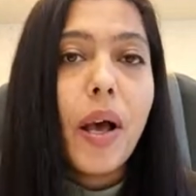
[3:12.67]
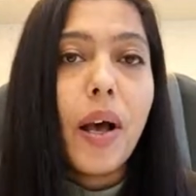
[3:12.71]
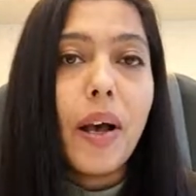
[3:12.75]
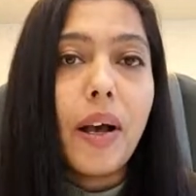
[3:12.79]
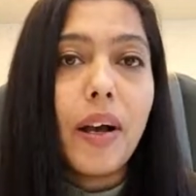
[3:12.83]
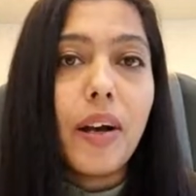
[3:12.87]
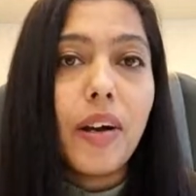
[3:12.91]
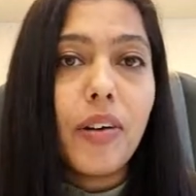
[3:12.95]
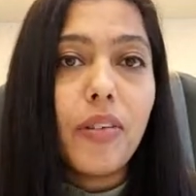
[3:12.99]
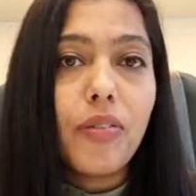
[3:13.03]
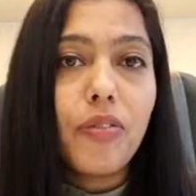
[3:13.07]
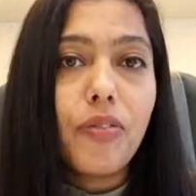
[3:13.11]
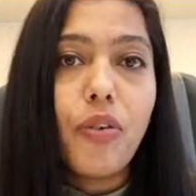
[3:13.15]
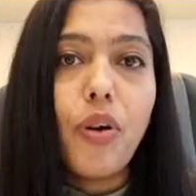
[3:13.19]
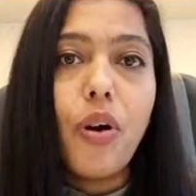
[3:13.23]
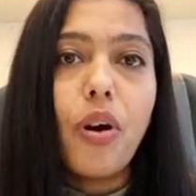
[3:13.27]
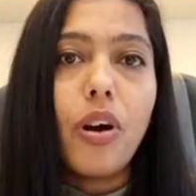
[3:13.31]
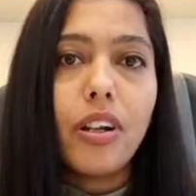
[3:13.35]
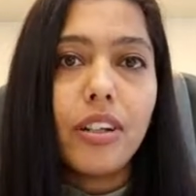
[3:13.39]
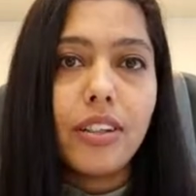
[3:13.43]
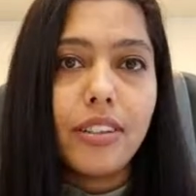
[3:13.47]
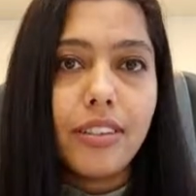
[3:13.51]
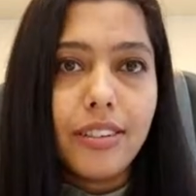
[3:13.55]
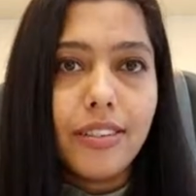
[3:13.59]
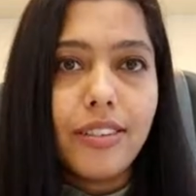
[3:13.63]

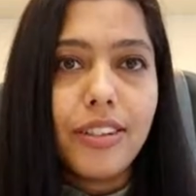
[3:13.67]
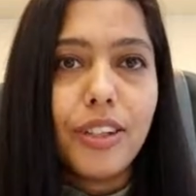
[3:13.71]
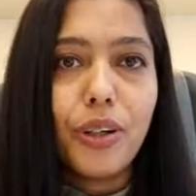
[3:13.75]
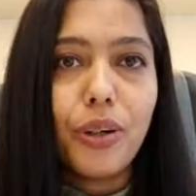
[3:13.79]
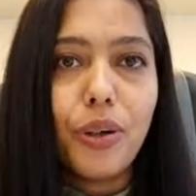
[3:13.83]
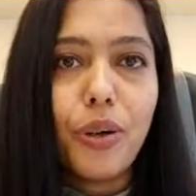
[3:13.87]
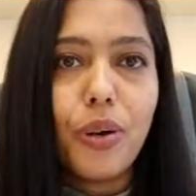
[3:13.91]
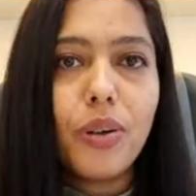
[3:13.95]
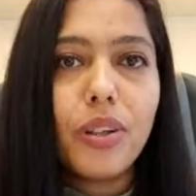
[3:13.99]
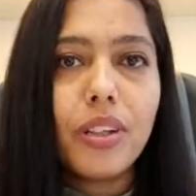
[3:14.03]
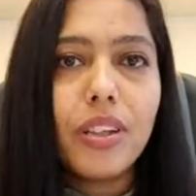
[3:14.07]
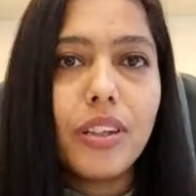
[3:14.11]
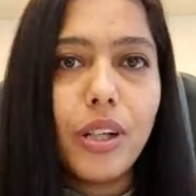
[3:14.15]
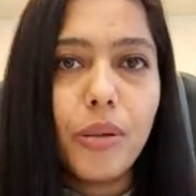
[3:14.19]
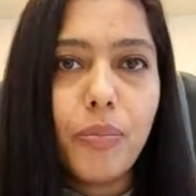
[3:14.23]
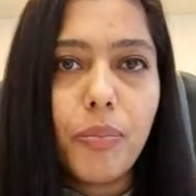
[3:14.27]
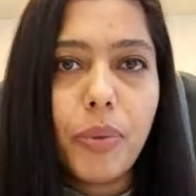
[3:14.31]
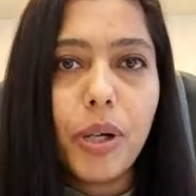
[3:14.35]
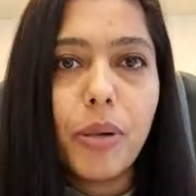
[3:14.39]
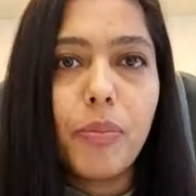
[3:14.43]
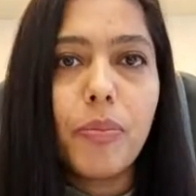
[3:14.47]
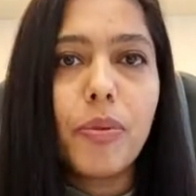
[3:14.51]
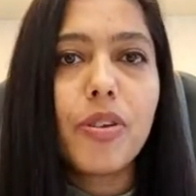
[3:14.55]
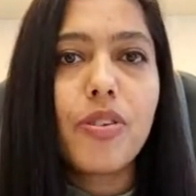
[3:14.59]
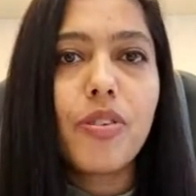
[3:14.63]
for the
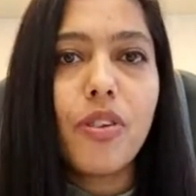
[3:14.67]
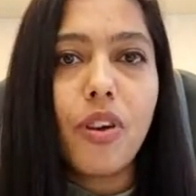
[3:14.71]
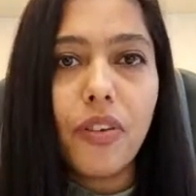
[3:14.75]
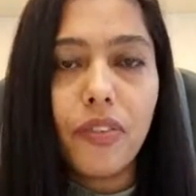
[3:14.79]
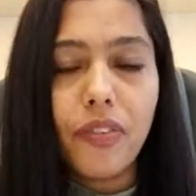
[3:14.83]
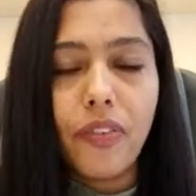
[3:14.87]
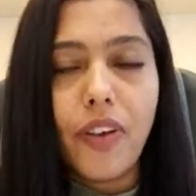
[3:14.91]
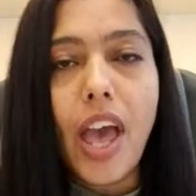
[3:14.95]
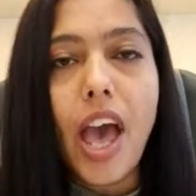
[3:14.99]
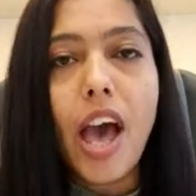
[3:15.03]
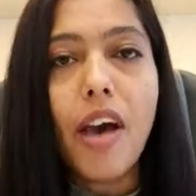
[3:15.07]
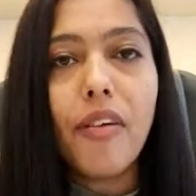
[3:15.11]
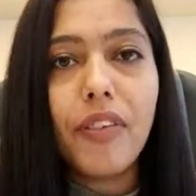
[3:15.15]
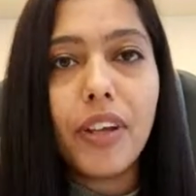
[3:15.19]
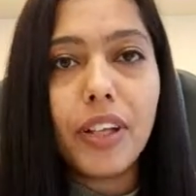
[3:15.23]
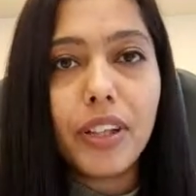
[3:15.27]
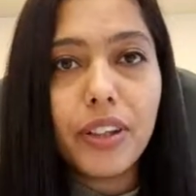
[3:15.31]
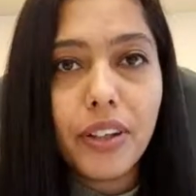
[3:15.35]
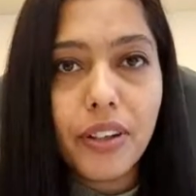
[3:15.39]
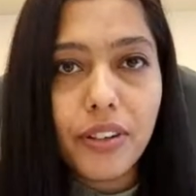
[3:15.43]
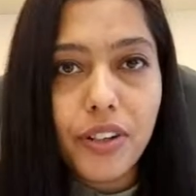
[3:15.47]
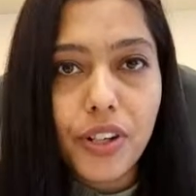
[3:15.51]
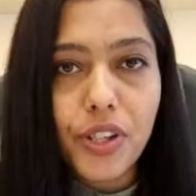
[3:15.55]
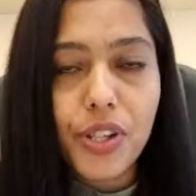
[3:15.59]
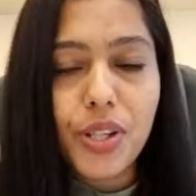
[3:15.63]
purpose of
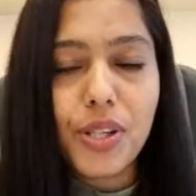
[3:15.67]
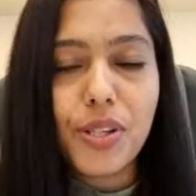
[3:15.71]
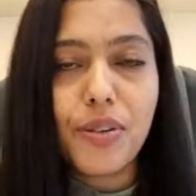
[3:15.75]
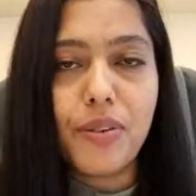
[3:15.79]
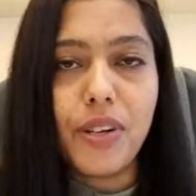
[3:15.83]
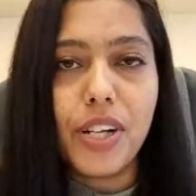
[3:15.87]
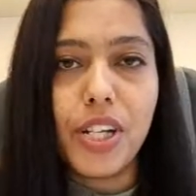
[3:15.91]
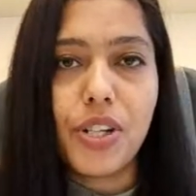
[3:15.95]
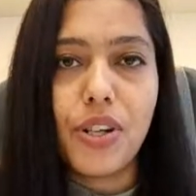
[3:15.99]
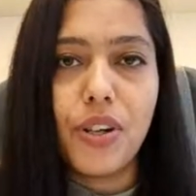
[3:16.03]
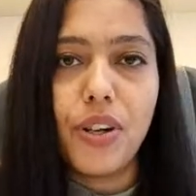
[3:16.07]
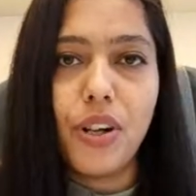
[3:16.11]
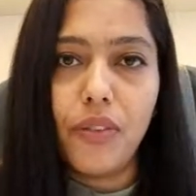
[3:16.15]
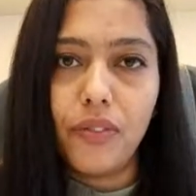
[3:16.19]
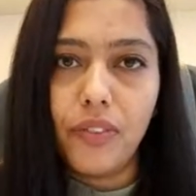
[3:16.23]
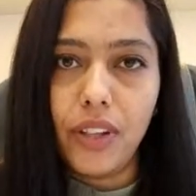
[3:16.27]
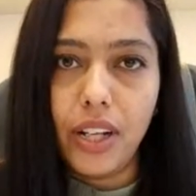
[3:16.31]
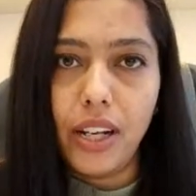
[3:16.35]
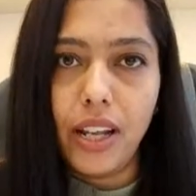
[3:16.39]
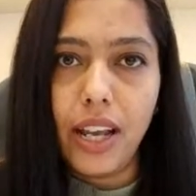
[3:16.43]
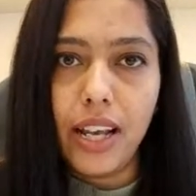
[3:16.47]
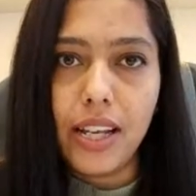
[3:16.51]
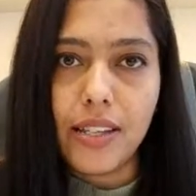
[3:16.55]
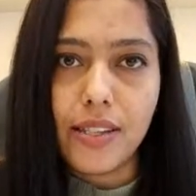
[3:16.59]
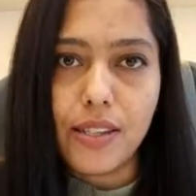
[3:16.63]
having the registration of
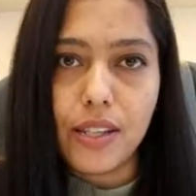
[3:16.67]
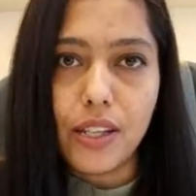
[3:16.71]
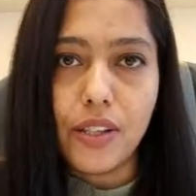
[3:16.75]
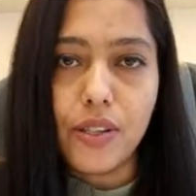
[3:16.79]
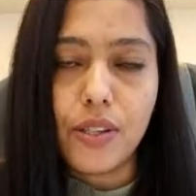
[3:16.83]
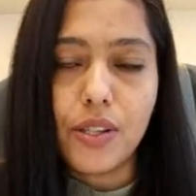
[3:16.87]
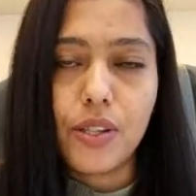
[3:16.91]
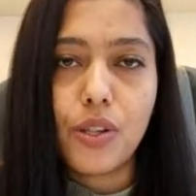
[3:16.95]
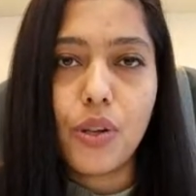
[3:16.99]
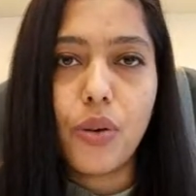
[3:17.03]
the license.